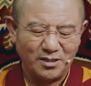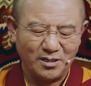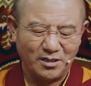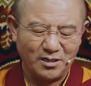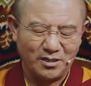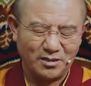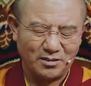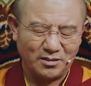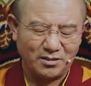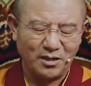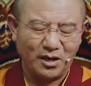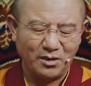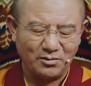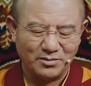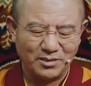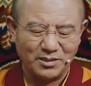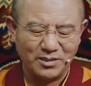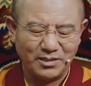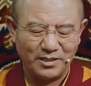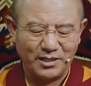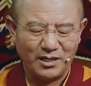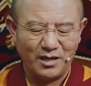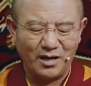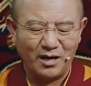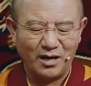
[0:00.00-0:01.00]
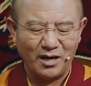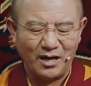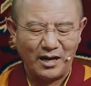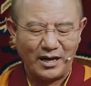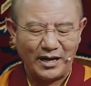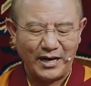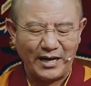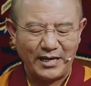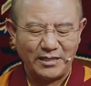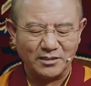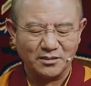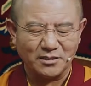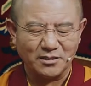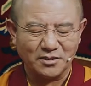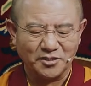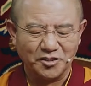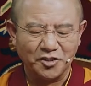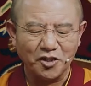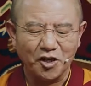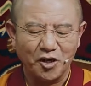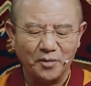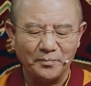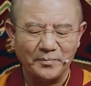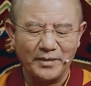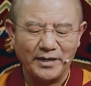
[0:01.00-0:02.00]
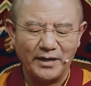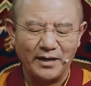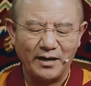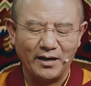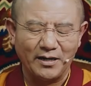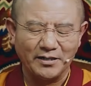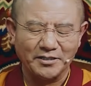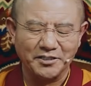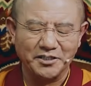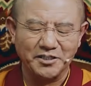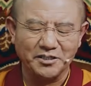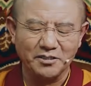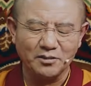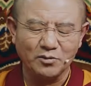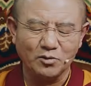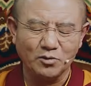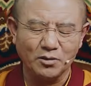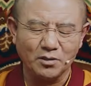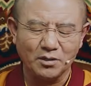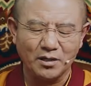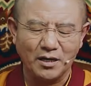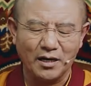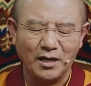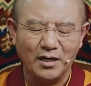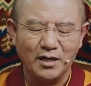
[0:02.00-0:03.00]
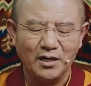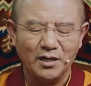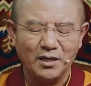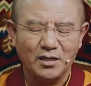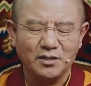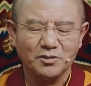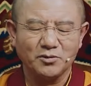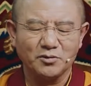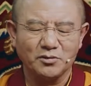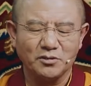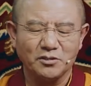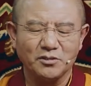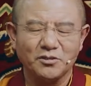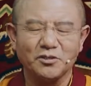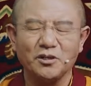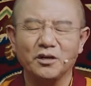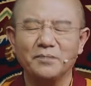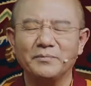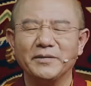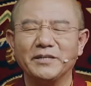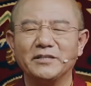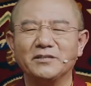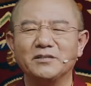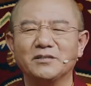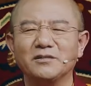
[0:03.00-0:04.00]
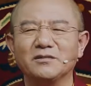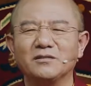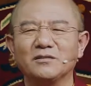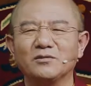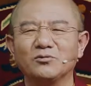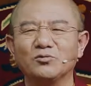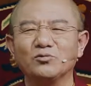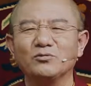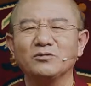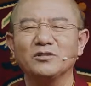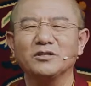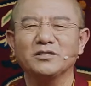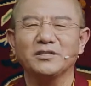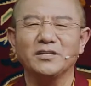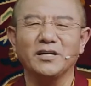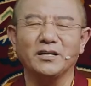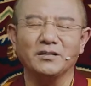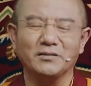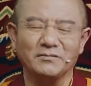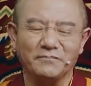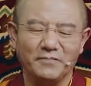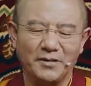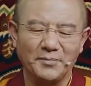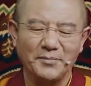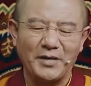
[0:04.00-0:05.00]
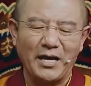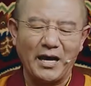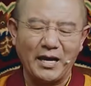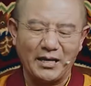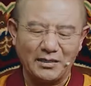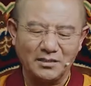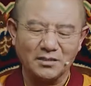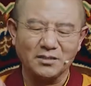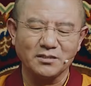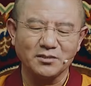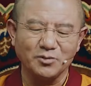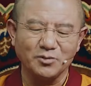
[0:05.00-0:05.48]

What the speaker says: If it doesn't display, it just shows that their shells are not completely broken yet.